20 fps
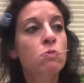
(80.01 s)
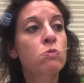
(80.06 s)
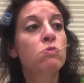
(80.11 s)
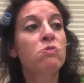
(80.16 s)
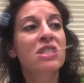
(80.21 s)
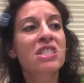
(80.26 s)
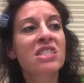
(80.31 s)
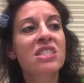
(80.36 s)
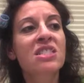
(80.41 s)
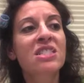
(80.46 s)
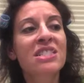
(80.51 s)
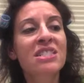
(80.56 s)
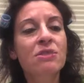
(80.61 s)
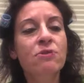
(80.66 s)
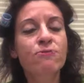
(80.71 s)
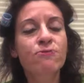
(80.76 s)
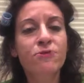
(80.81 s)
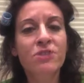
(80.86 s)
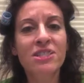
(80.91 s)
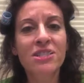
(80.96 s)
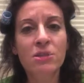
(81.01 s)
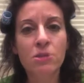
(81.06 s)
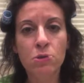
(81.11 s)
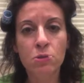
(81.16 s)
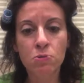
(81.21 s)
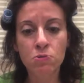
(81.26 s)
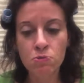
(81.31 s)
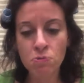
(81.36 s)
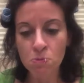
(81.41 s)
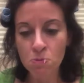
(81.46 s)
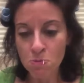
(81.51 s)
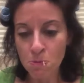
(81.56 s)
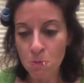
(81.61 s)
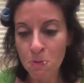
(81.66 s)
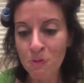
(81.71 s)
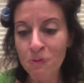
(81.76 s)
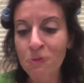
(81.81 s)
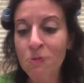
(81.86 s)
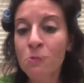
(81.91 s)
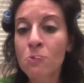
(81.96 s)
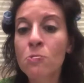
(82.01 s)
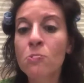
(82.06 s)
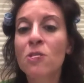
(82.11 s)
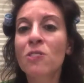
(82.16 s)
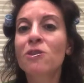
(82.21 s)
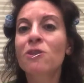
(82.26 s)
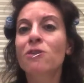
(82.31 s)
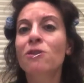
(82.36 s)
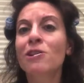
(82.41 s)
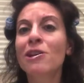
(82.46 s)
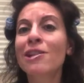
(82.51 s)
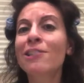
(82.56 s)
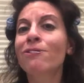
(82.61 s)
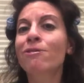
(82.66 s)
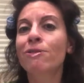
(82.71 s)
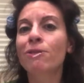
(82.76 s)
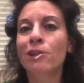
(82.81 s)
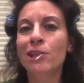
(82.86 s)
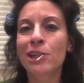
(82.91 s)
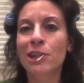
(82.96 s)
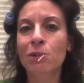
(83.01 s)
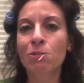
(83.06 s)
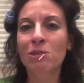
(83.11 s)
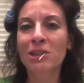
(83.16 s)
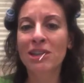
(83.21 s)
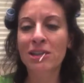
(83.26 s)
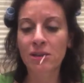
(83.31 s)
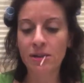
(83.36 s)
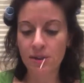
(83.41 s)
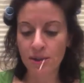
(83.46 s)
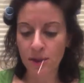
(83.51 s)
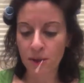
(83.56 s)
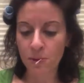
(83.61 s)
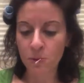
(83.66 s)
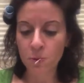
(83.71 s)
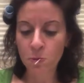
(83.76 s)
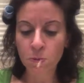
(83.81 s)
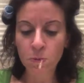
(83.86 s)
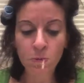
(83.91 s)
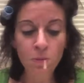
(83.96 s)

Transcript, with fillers: Missus Hanklin Franklin is left there by herself